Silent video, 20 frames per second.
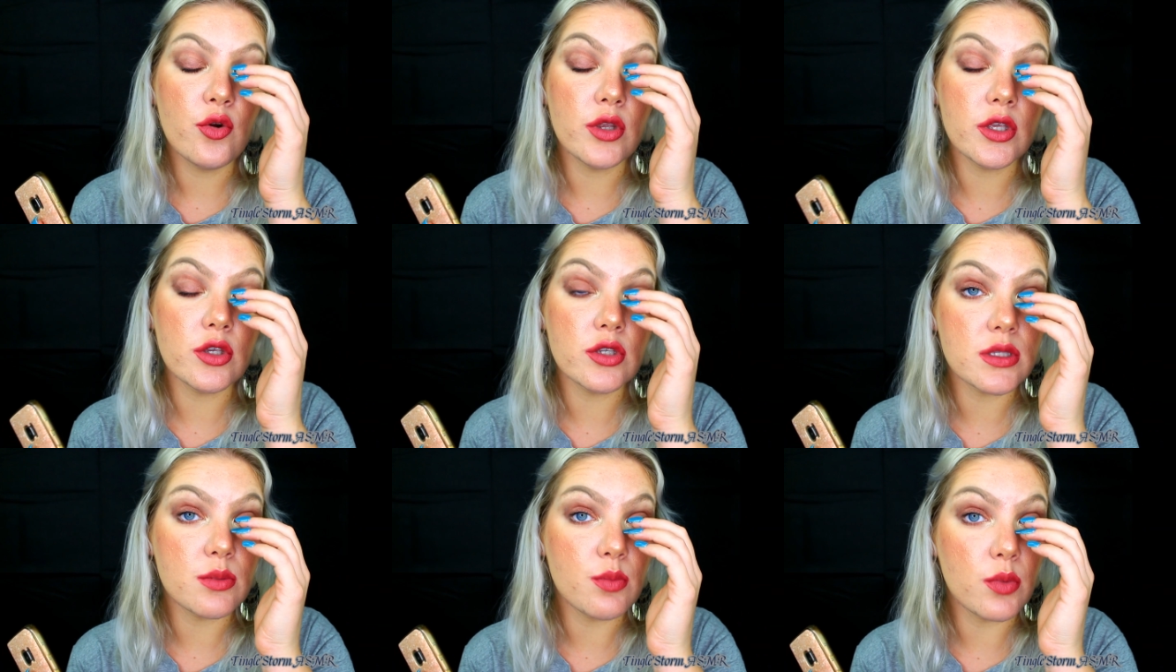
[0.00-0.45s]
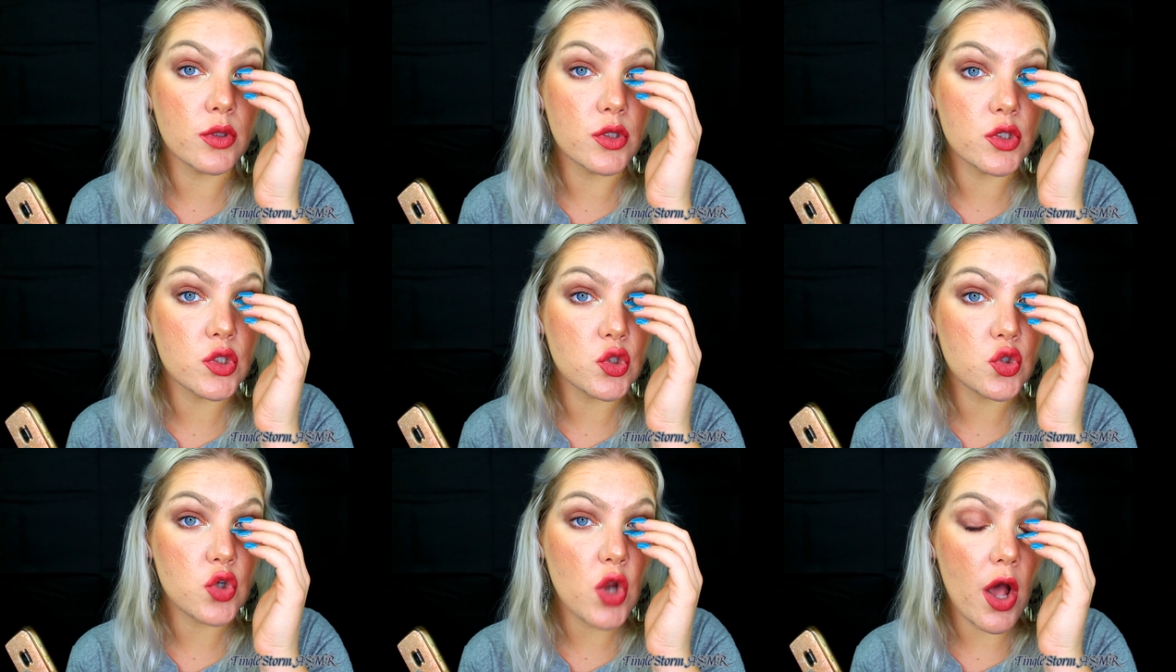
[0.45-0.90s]
reusable
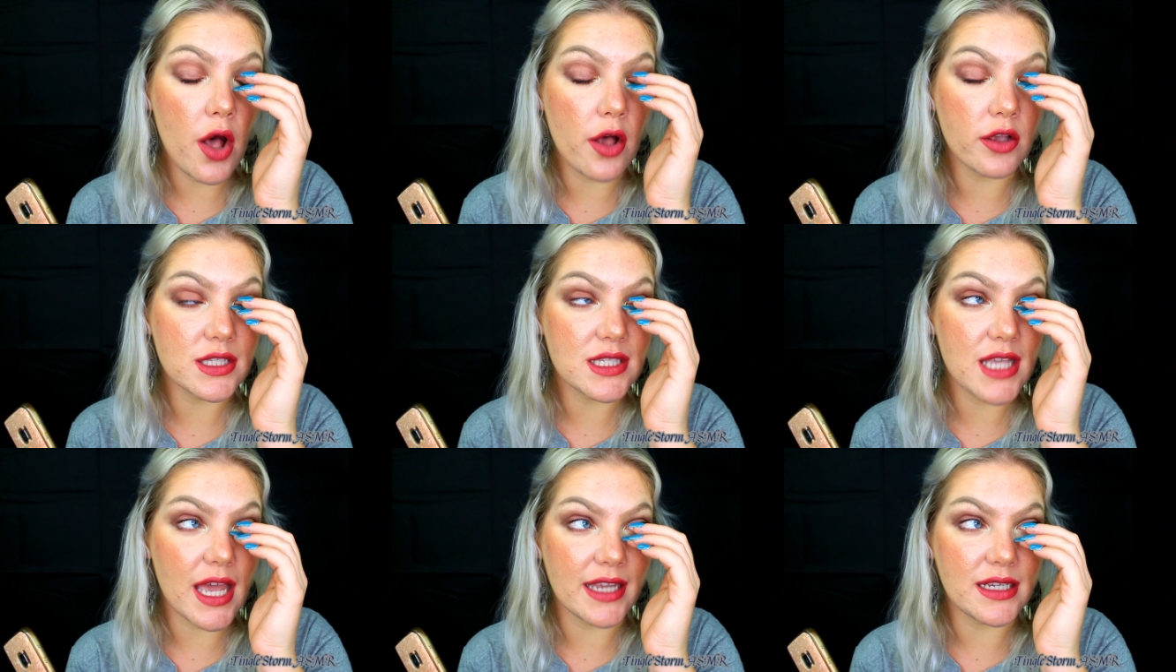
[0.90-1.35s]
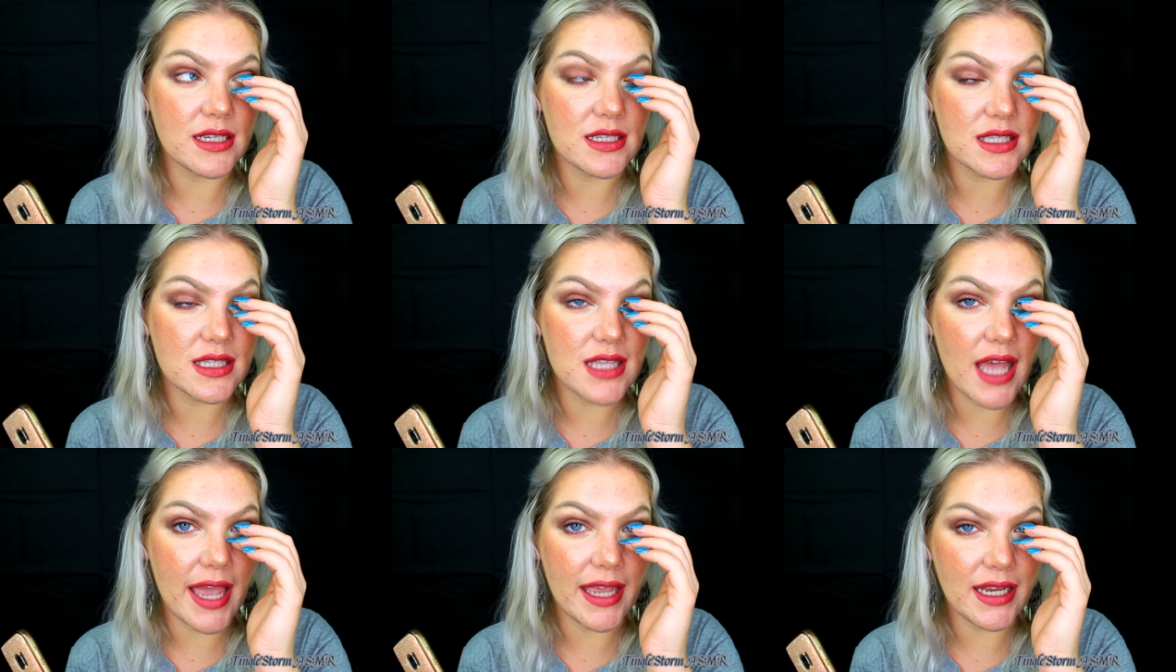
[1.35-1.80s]
straws, I
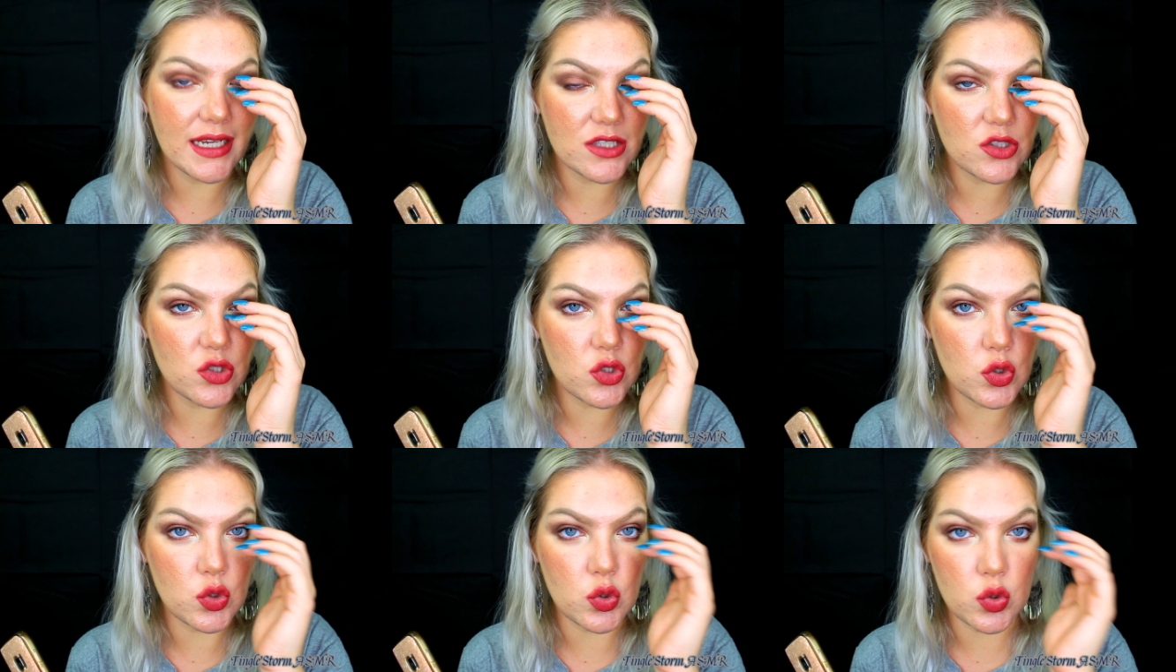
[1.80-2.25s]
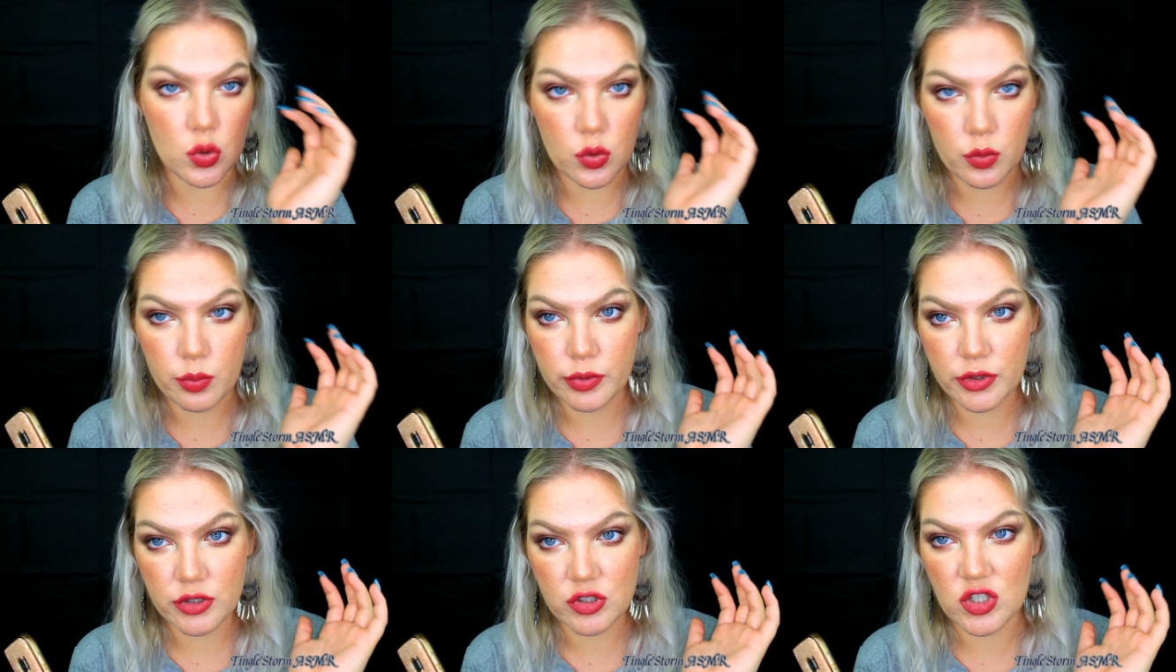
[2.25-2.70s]
decided
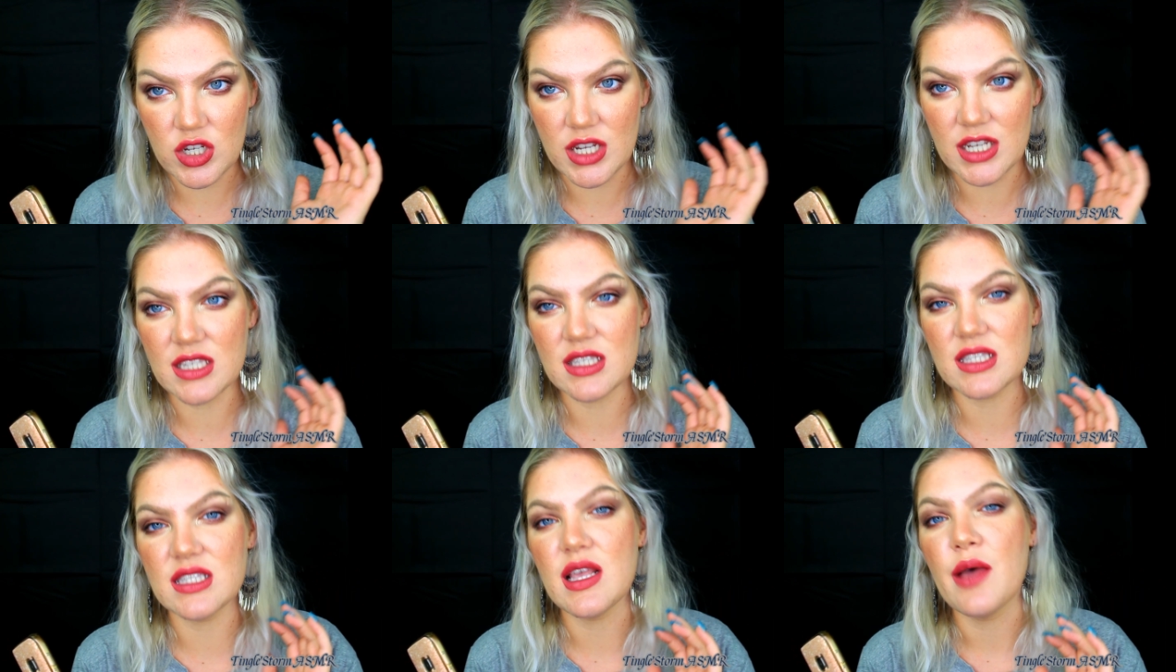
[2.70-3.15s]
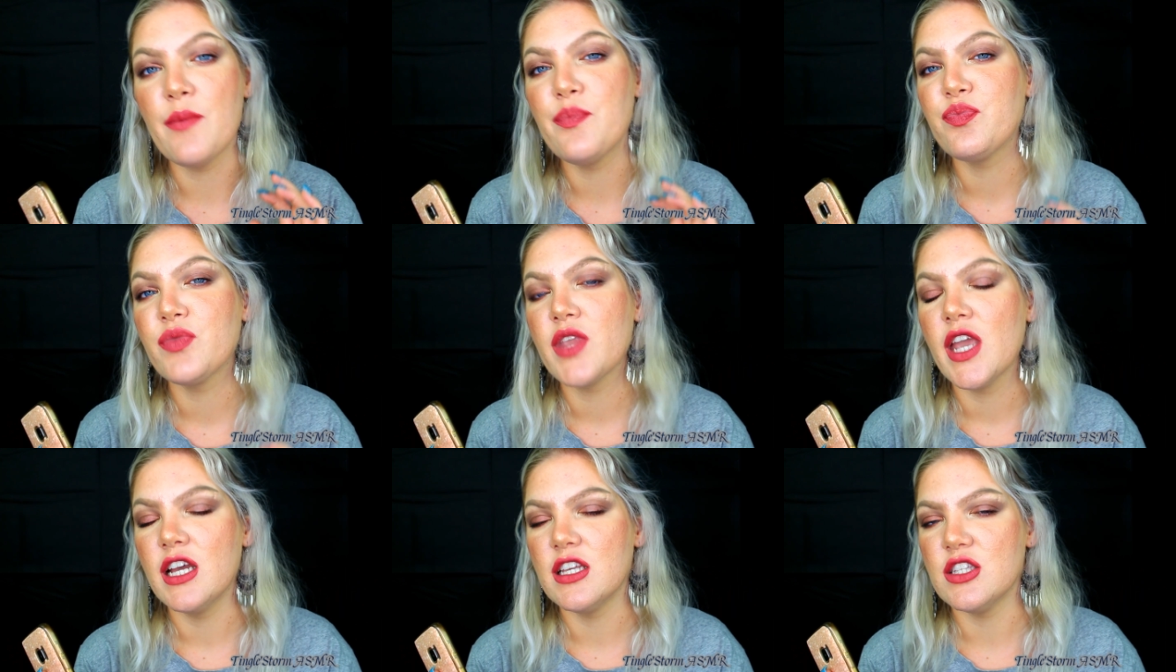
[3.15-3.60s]
to purchase
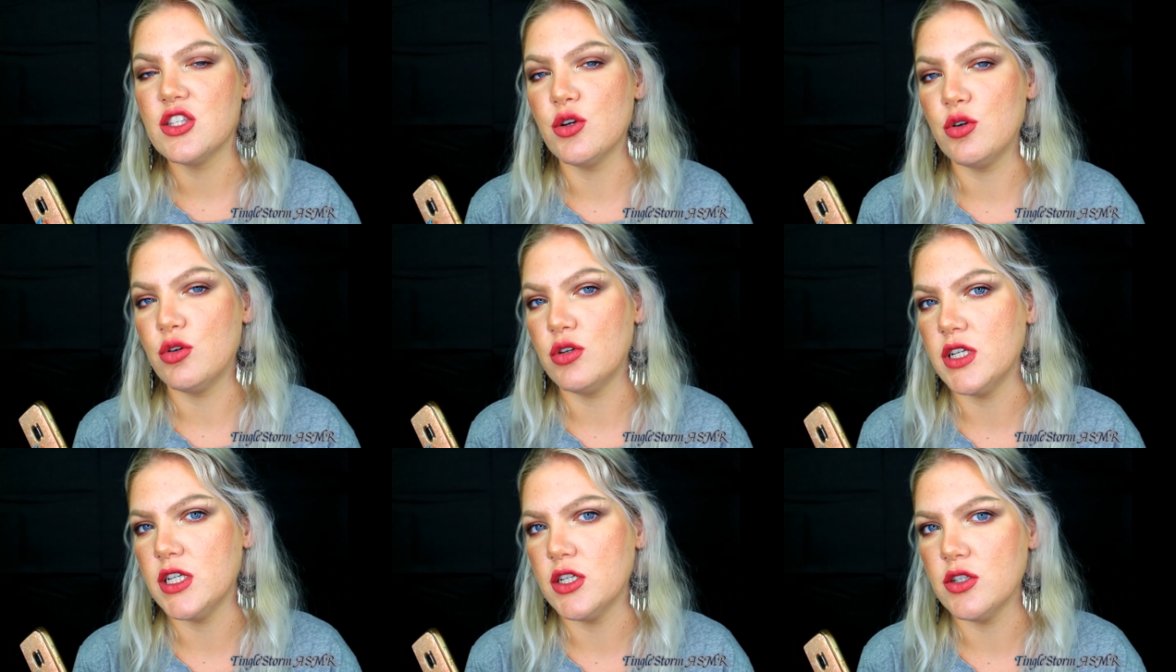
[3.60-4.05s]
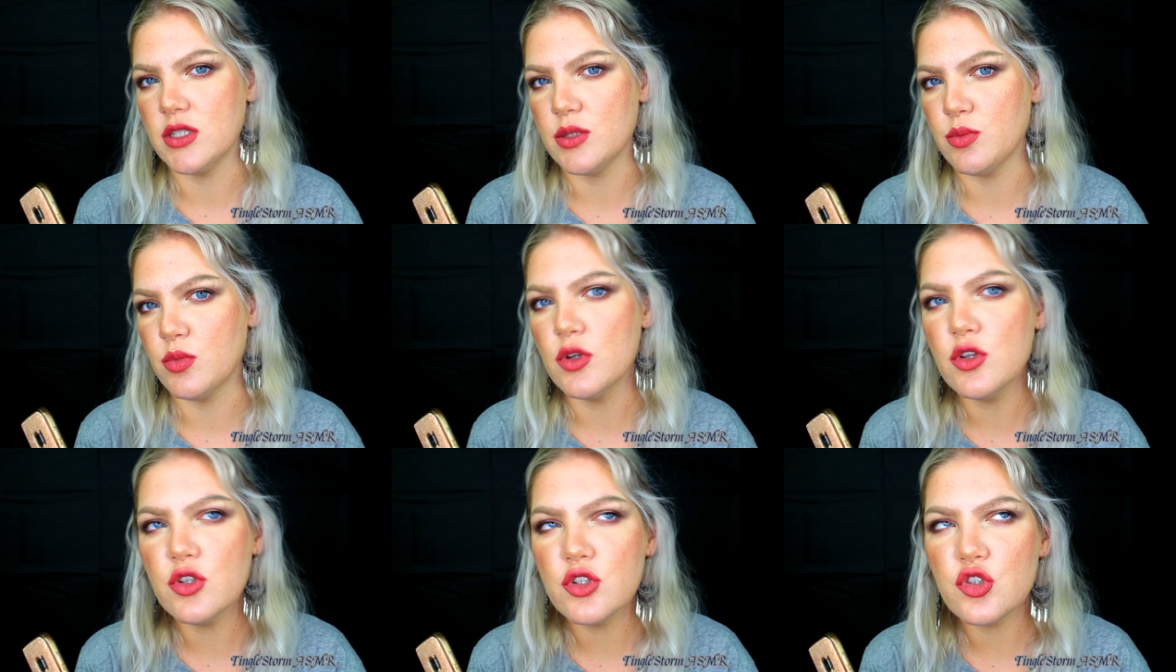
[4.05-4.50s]
some
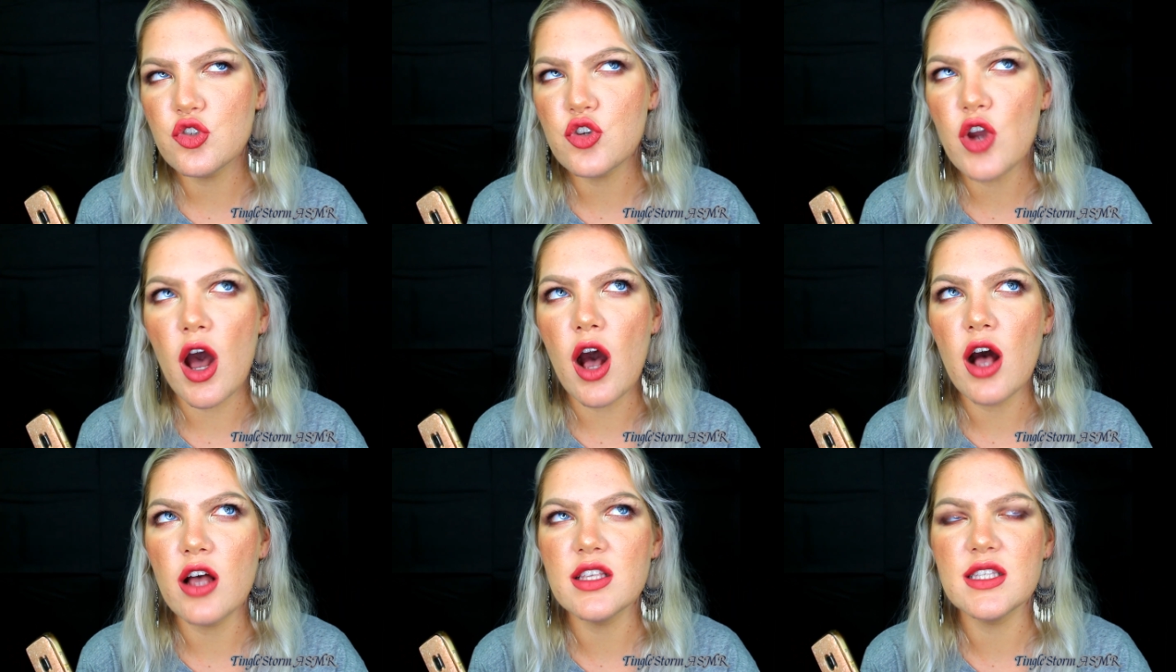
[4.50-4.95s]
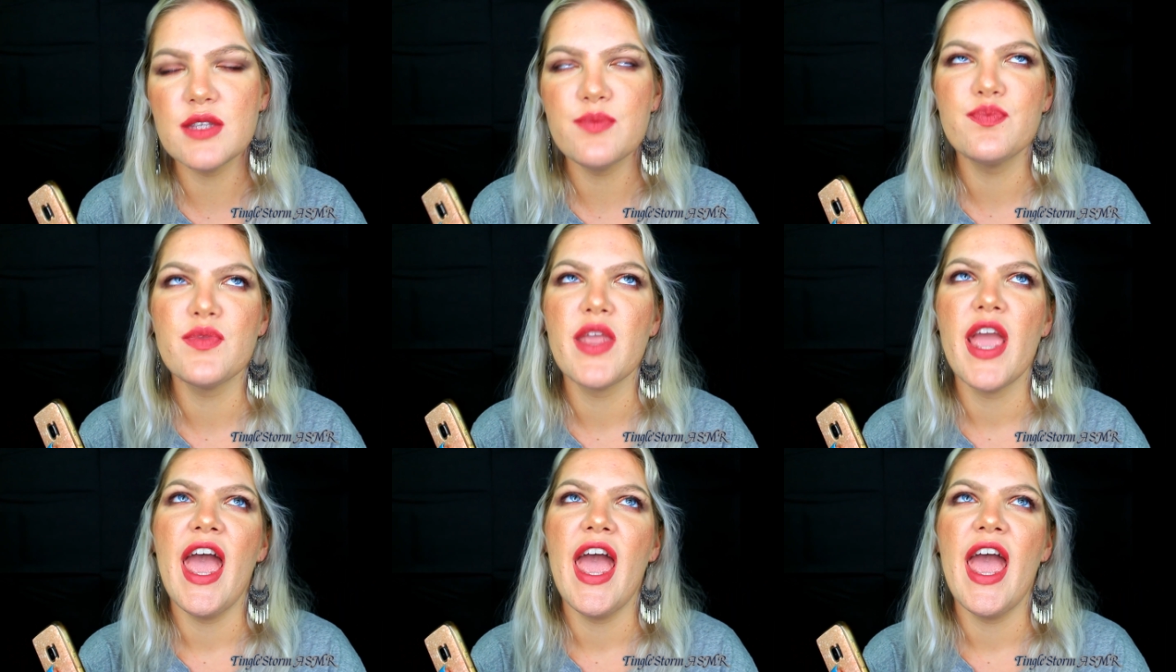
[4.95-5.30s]
reusable straws,